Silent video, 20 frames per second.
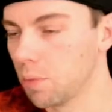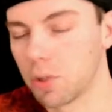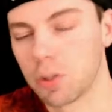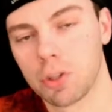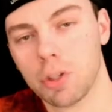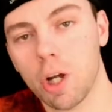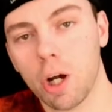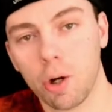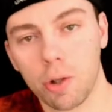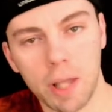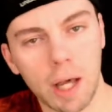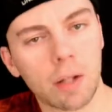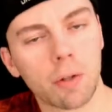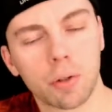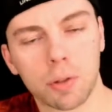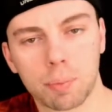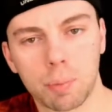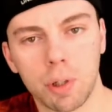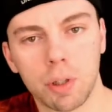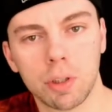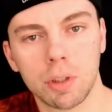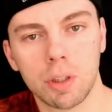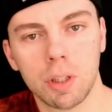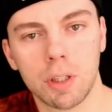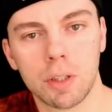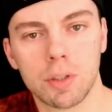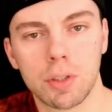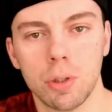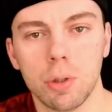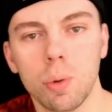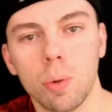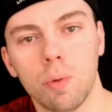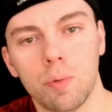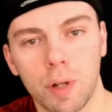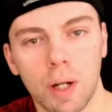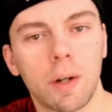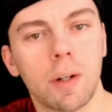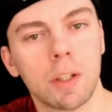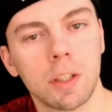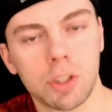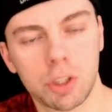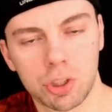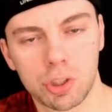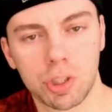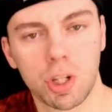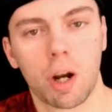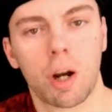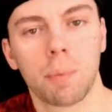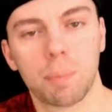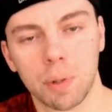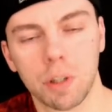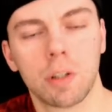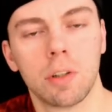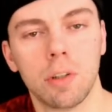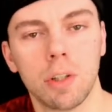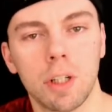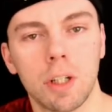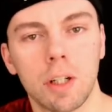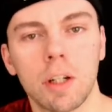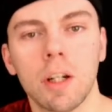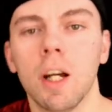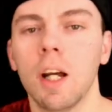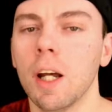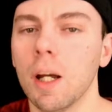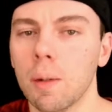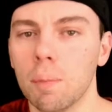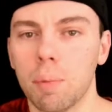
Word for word: the snow, that looked pretty good too, very sharp and clear.